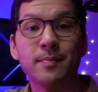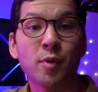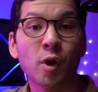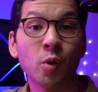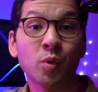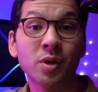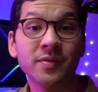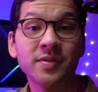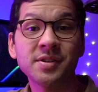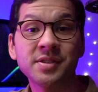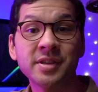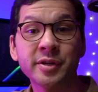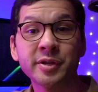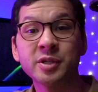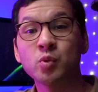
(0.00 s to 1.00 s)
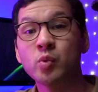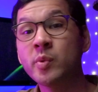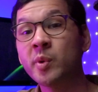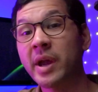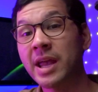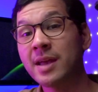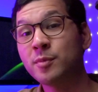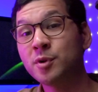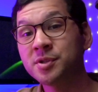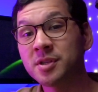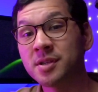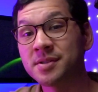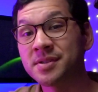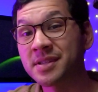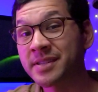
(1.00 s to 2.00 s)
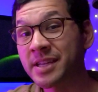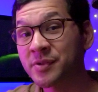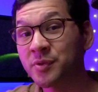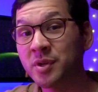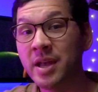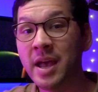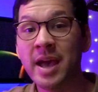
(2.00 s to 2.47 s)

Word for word: In part one of this series, we were able to successfully